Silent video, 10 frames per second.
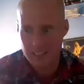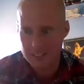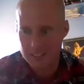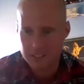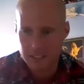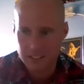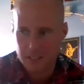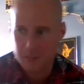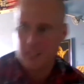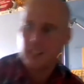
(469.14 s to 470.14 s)
exotic.
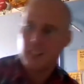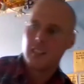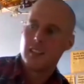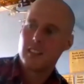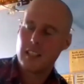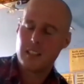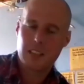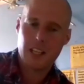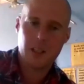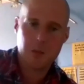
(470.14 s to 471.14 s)
Now, like I
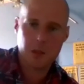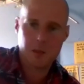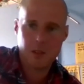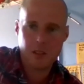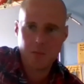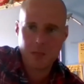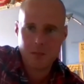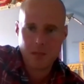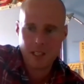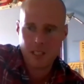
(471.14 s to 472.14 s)
say, you've been
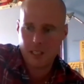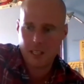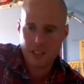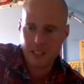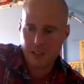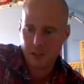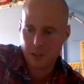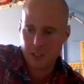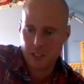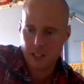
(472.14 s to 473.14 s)
in many incarnations
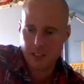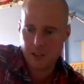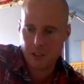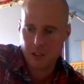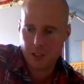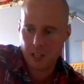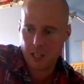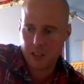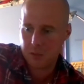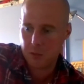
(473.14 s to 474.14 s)
over the years,
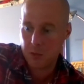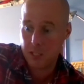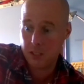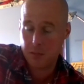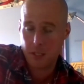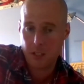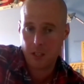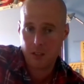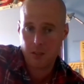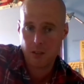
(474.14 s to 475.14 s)
Junior, some of which have been at
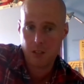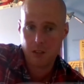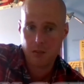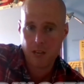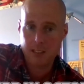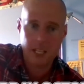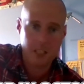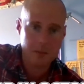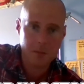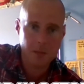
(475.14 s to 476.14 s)
Halton Rocks and Wrecked. I
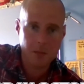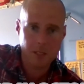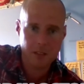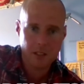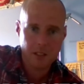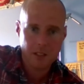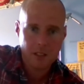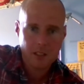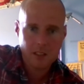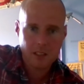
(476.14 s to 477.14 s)
remember you with,
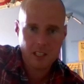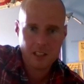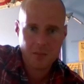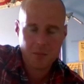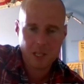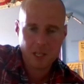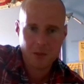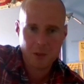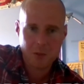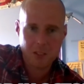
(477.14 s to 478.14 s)
you've played
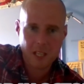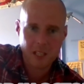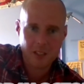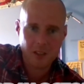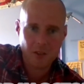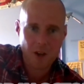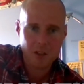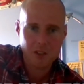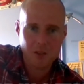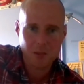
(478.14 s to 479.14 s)
for us with JD and the
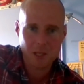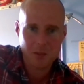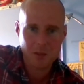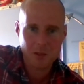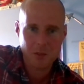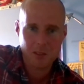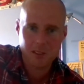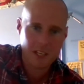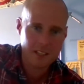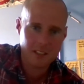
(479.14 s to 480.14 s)
Rocks, you've played with us with
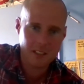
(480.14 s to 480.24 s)
Dave